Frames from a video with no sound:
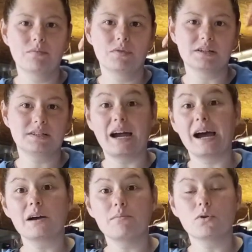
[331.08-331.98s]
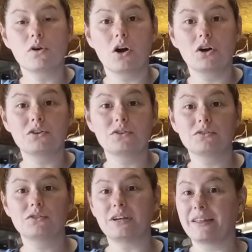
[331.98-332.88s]
the stackable
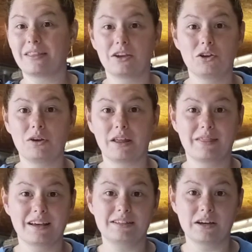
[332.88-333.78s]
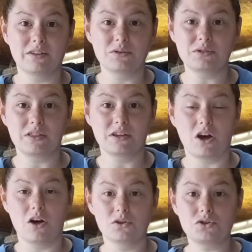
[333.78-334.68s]
gardens. I think they sell those at the
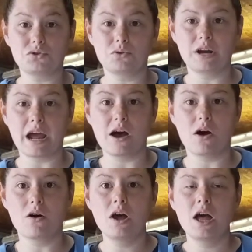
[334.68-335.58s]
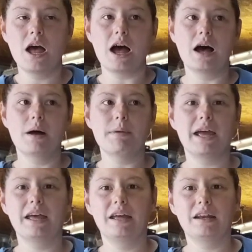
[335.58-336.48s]
dollar store now.
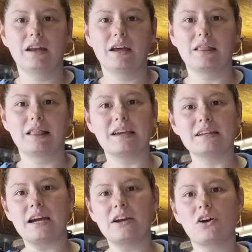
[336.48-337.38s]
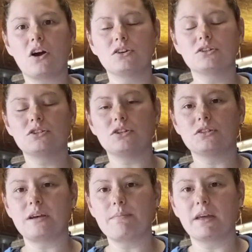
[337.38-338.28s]
And container gardens are
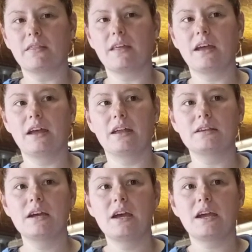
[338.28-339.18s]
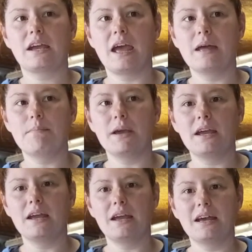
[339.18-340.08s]
something that can
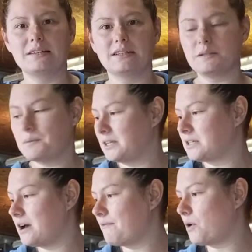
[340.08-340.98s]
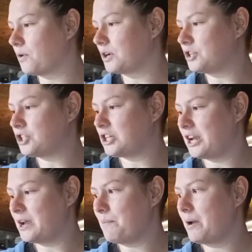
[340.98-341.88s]
be as expensive or as
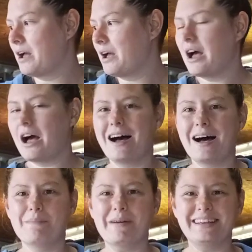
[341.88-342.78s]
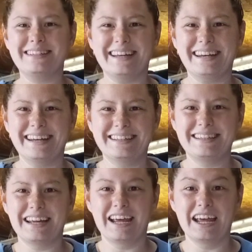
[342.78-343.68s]
cheap
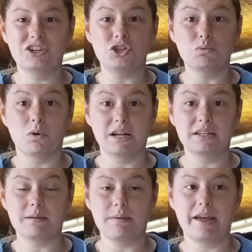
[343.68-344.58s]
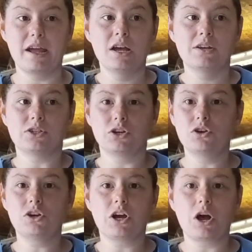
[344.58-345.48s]
as you want it to be. So
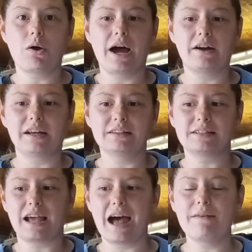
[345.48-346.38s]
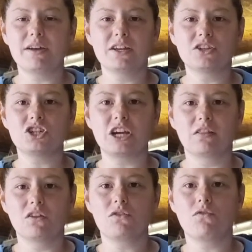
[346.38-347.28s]
you can go out and scavenge
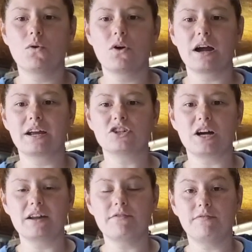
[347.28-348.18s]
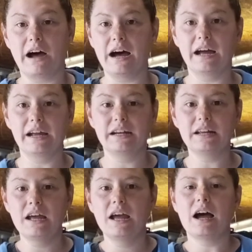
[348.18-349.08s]
and look for and try to find
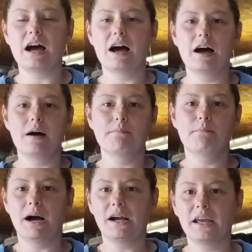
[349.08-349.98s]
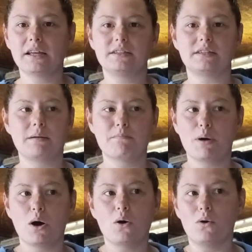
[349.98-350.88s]
buckets and
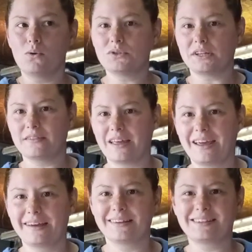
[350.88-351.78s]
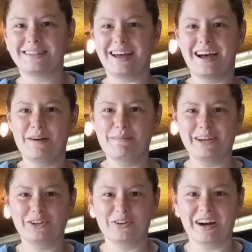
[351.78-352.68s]
bowls and things
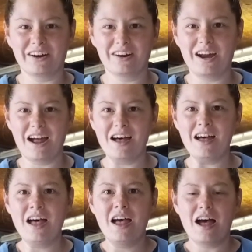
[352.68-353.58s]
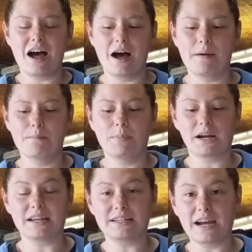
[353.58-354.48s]
in your area. But
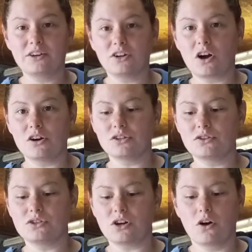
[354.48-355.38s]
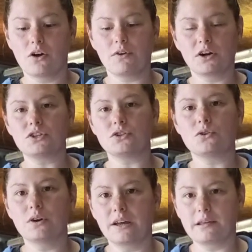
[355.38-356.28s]
container gardens are
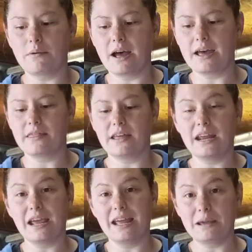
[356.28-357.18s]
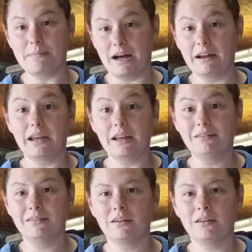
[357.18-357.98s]
versatile in the way that anybody